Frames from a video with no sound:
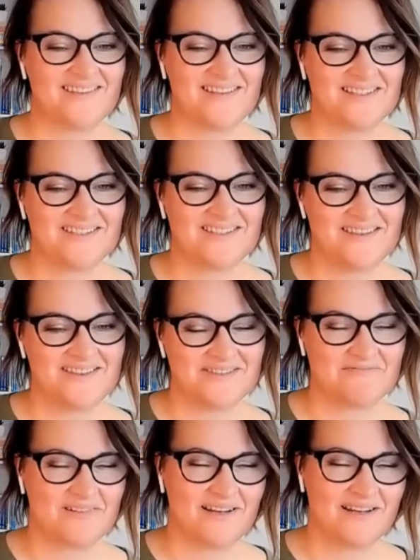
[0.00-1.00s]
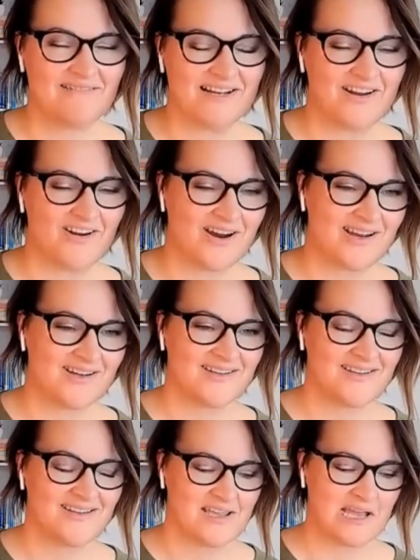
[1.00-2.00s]
That's really, really great.
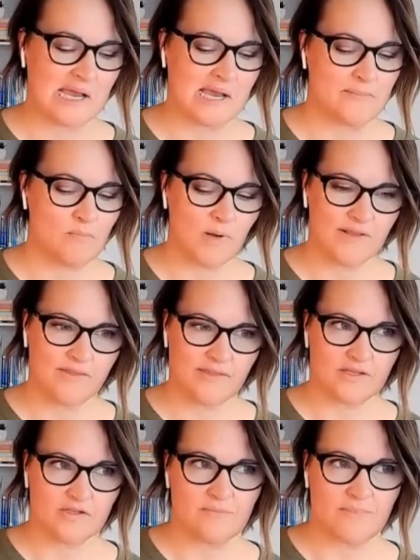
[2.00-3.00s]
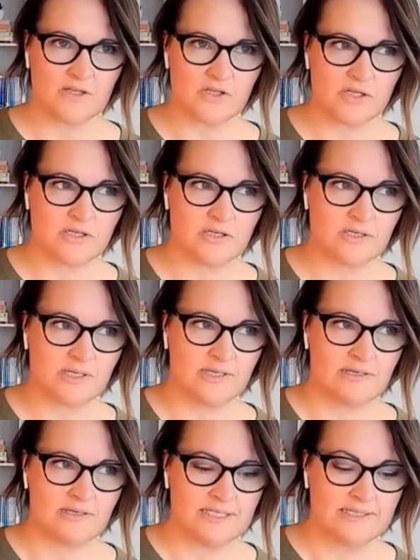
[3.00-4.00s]
One of the things you mentioned
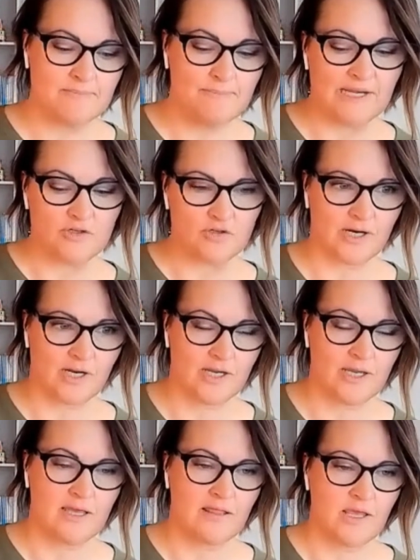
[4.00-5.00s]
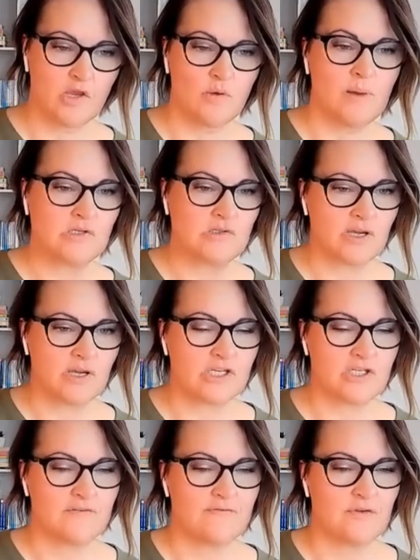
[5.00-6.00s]
is mentoring, that you mentor
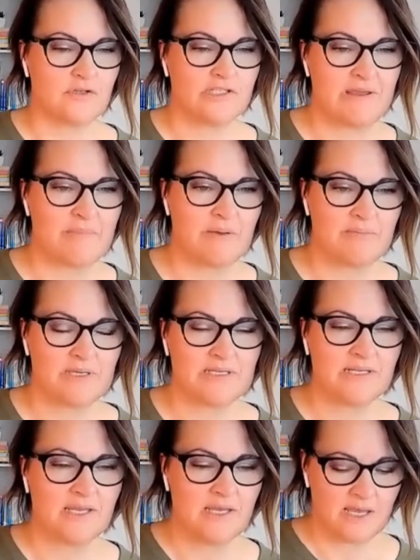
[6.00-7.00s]
each of your team members.